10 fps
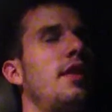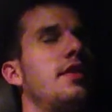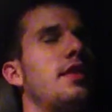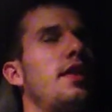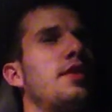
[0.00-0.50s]

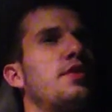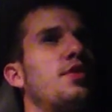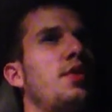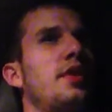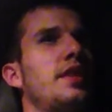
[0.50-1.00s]
There's another
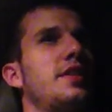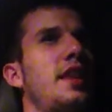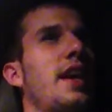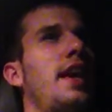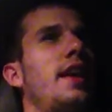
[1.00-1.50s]
store that's
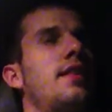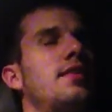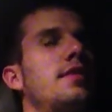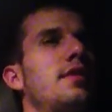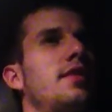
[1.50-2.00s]
like it,
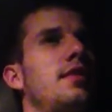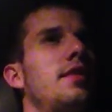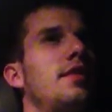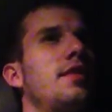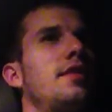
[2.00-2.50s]

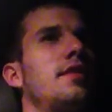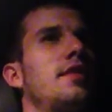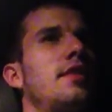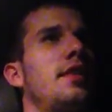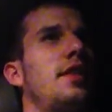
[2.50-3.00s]

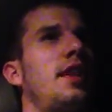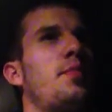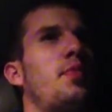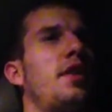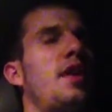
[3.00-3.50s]
and
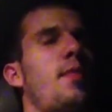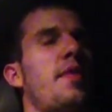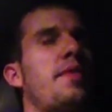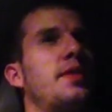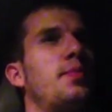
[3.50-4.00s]
I put it on
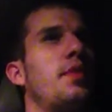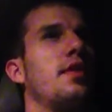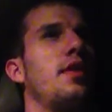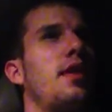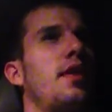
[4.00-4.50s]
my Facebook.
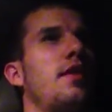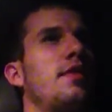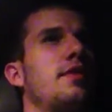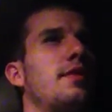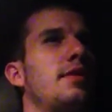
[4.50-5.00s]

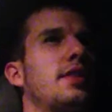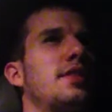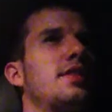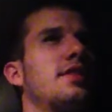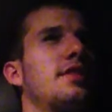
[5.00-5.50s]
That was
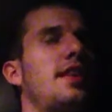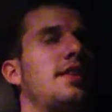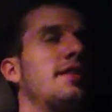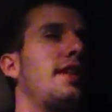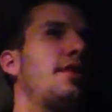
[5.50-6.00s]
like
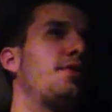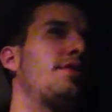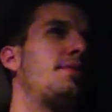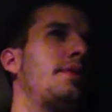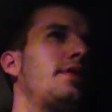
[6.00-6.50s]
not
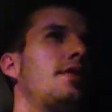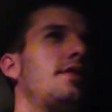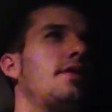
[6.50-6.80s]
Skechers, but